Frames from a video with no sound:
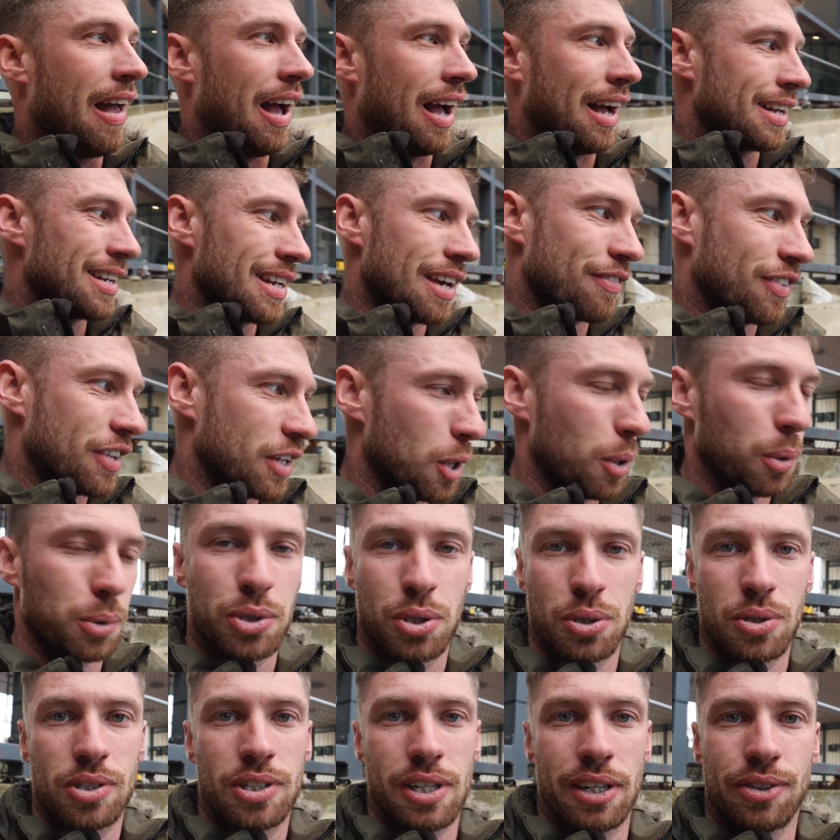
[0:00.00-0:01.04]
and if the O
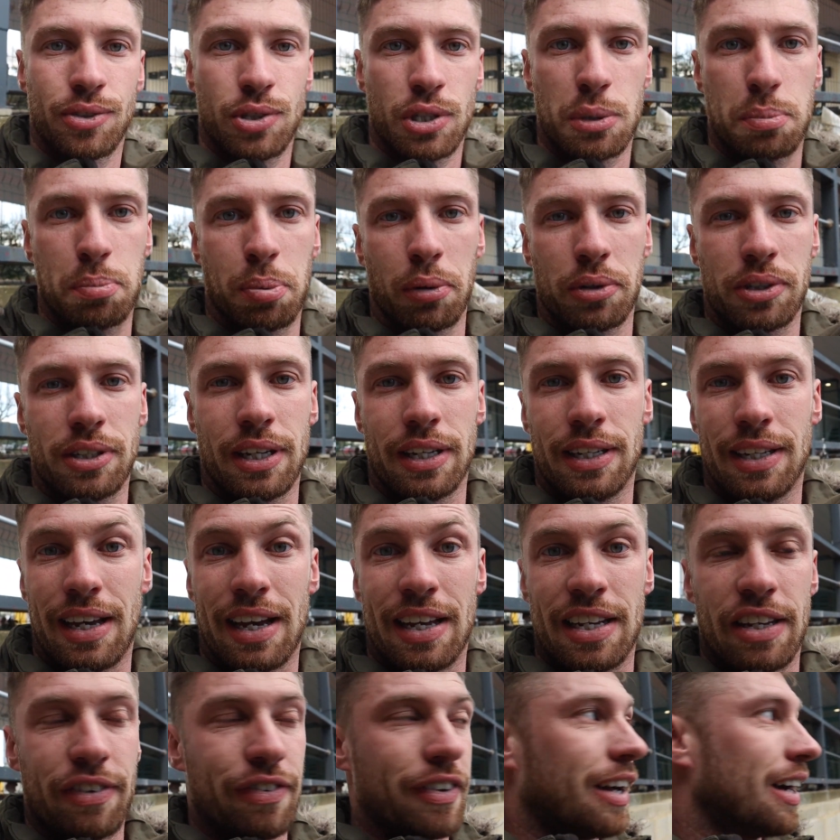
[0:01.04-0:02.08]
two sensor is plugged in
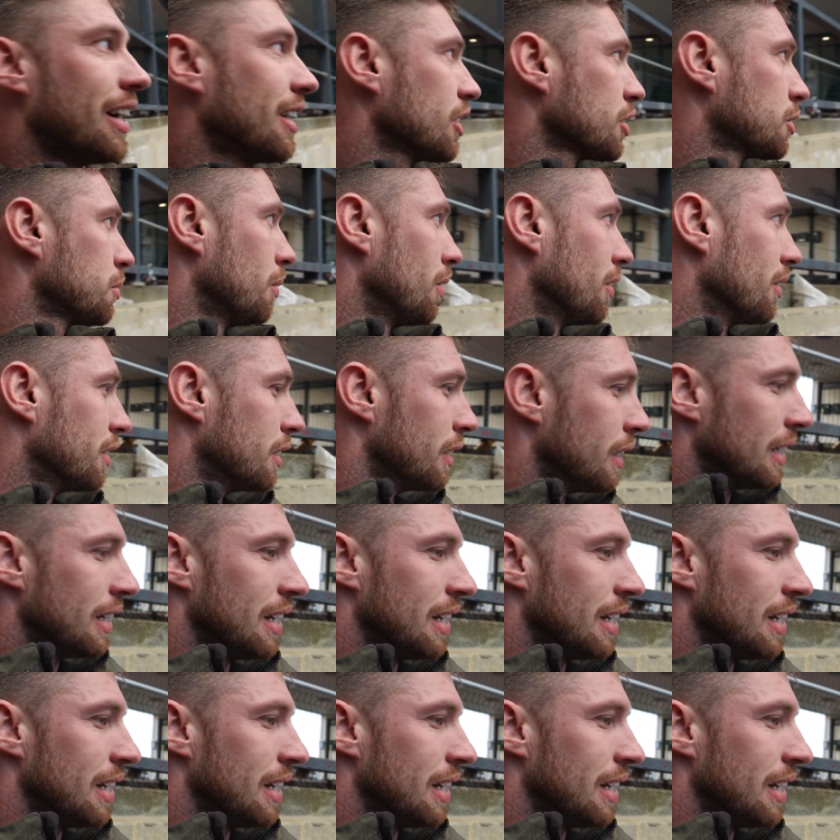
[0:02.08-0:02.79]
and if it has one.